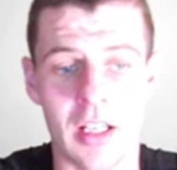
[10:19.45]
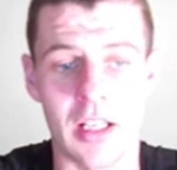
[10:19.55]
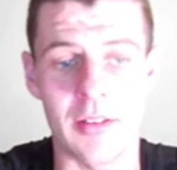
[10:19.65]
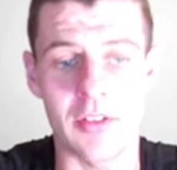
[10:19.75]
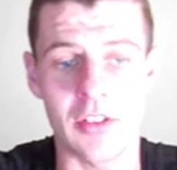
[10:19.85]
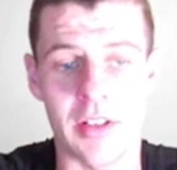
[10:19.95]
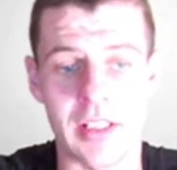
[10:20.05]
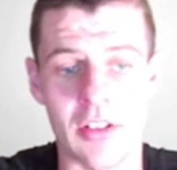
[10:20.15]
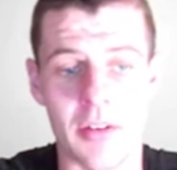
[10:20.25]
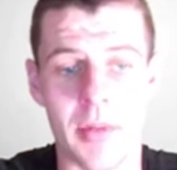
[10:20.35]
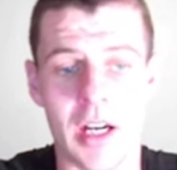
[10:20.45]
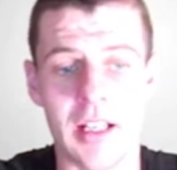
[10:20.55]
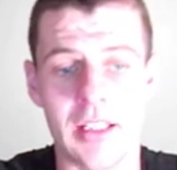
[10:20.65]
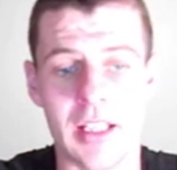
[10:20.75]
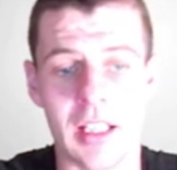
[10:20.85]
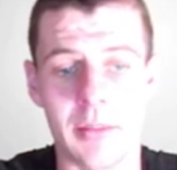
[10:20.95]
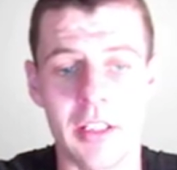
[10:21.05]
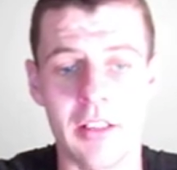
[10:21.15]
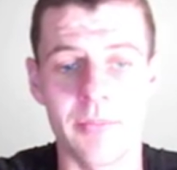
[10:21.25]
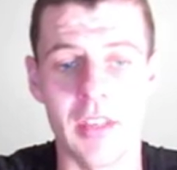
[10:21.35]
Now I'm just going to market then limit,
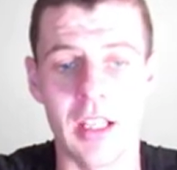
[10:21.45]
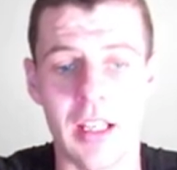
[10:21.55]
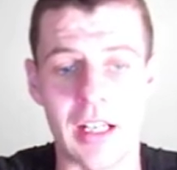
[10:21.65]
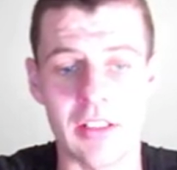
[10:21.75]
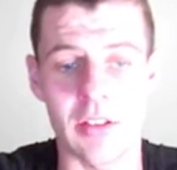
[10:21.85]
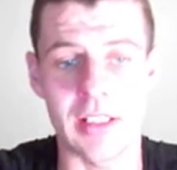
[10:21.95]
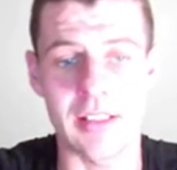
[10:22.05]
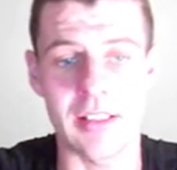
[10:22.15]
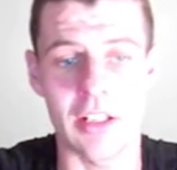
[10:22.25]
and it's going to